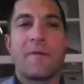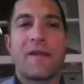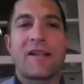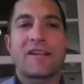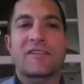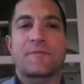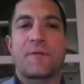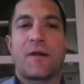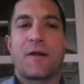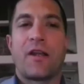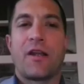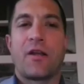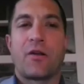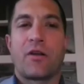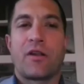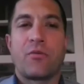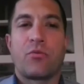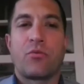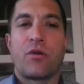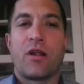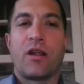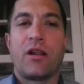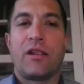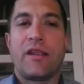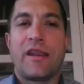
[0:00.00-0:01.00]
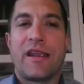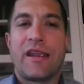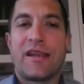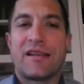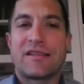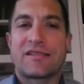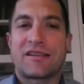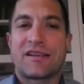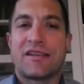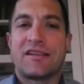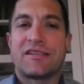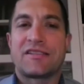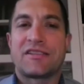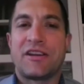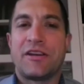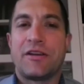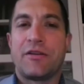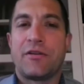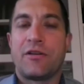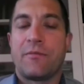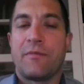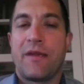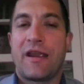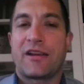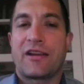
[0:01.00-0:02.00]
biggest priority really is
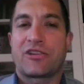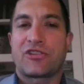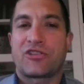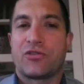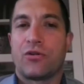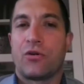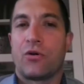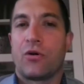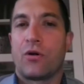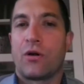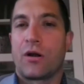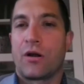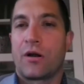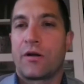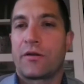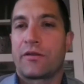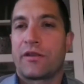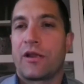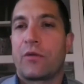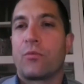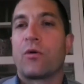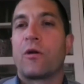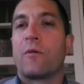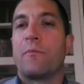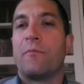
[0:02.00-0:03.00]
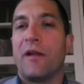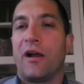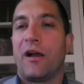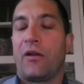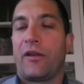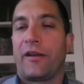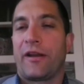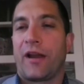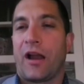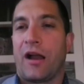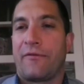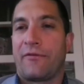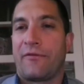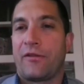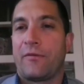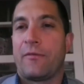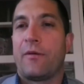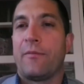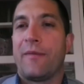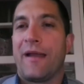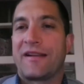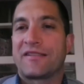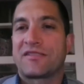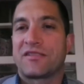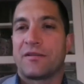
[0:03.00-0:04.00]
continuing to make sure that we're building off the
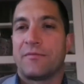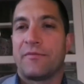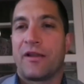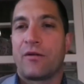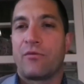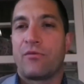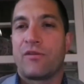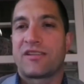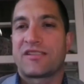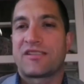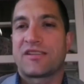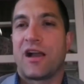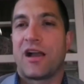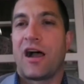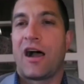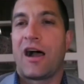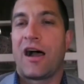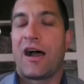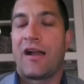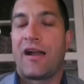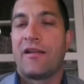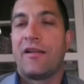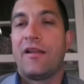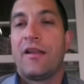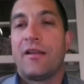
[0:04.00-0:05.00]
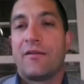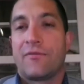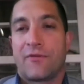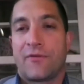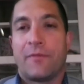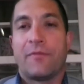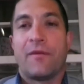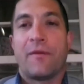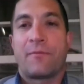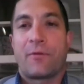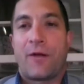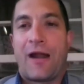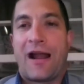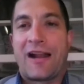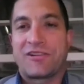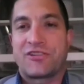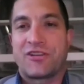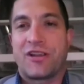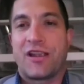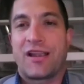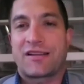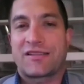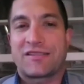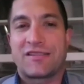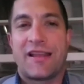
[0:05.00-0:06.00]
momentum that we saw from the
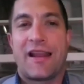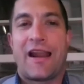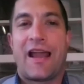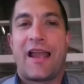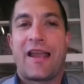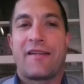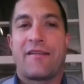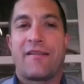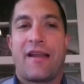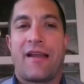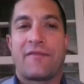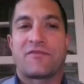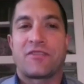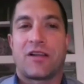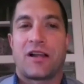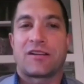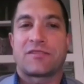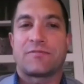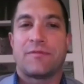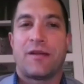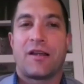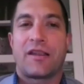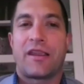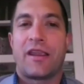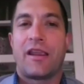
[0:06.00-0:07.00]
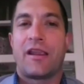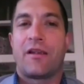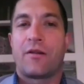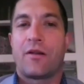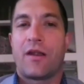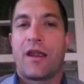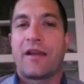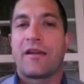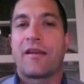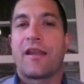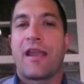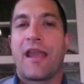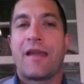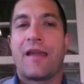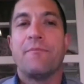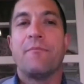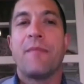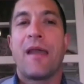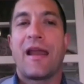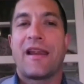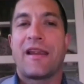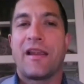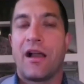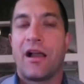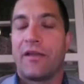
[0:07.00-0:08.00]
projects that I, have talked about here and, and
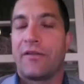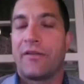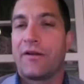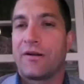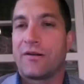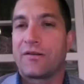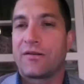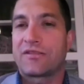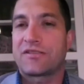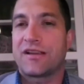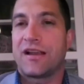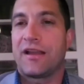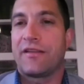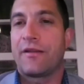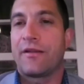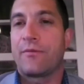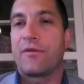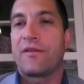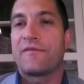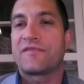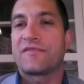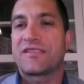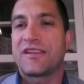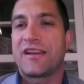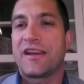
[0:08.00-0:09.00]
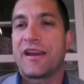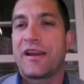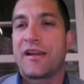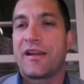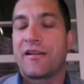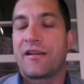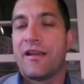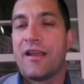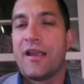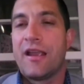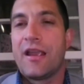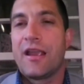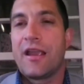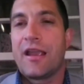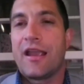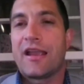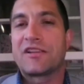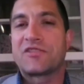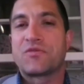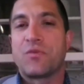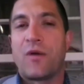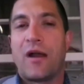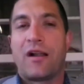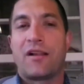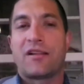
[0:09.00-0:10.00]
many others uh, that we've seen,
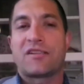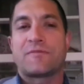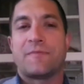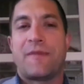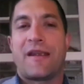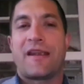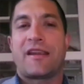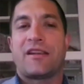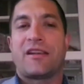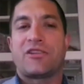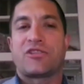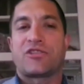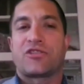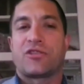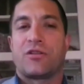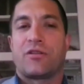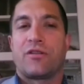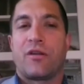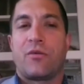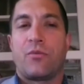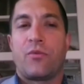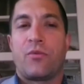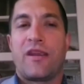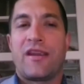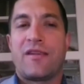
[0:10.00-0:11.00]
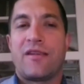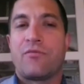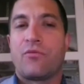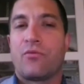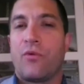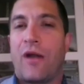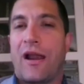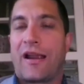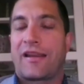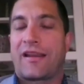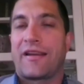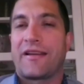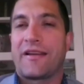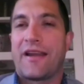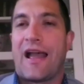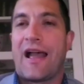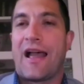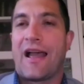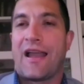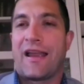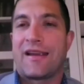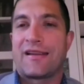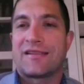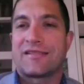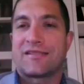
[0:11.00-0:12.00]
as well as making sure that we
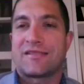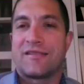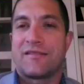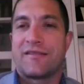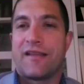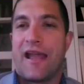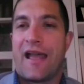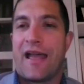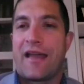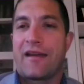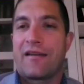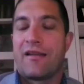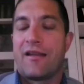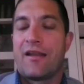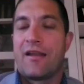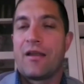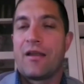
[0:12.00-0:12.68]
recognize that